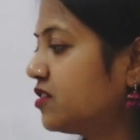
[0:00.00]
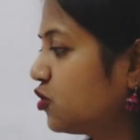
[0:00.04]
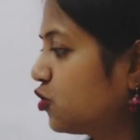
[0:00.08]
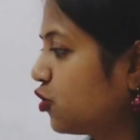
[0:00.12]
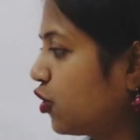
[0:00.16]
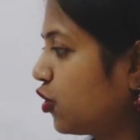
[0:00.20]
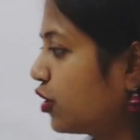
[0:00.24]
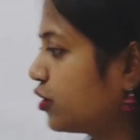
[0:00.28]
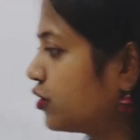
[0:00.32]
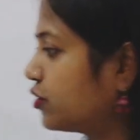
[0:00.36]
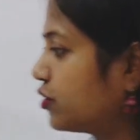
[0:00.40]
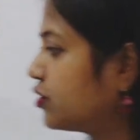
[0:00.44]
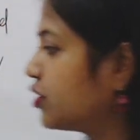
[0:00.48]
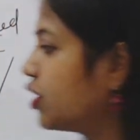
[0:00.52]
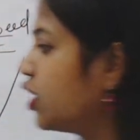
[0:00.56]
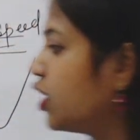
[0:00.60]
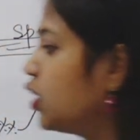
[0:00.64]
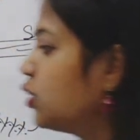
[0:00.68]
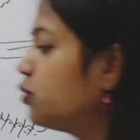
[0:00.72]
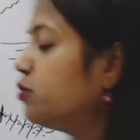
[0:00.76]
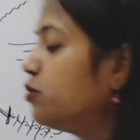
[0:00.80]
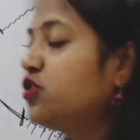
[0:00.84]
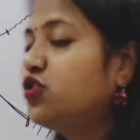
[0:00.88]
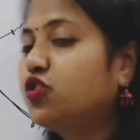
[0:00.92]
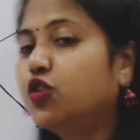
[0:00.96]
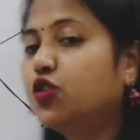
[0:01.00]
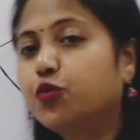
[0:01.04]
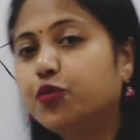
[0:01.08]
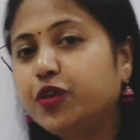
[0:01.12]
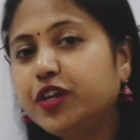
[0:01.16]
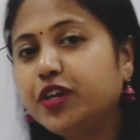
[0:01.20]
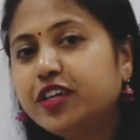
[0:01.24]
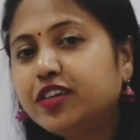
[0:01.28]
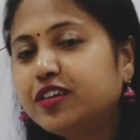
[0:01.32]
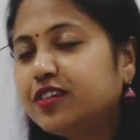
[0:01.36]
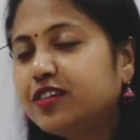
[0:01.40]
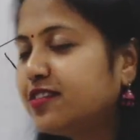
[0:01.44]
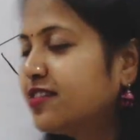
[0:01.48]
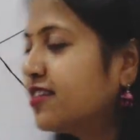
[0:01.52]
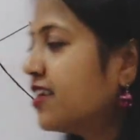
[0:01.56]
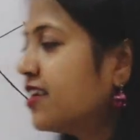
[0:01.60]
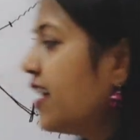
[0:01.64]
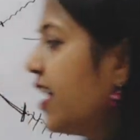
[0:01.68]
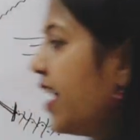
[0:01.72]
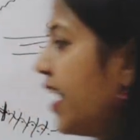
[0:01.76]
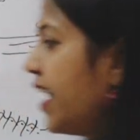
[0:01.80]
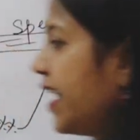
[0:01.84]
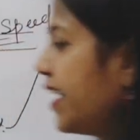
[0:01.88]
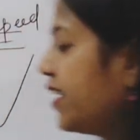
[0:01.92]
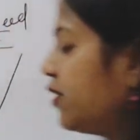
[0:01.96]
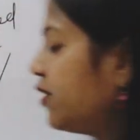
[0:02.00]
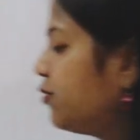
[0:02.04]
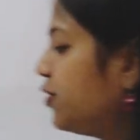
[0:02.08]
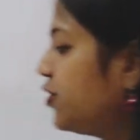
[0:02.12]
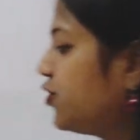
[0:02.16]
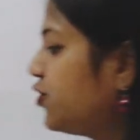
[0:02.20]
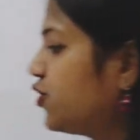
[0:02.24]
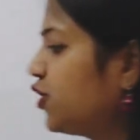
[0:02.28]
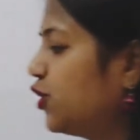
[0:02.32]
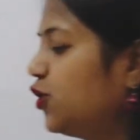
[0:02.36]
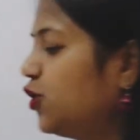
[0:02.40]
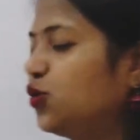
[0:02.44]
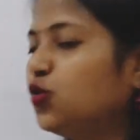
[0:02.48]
stocks, which are winners and which are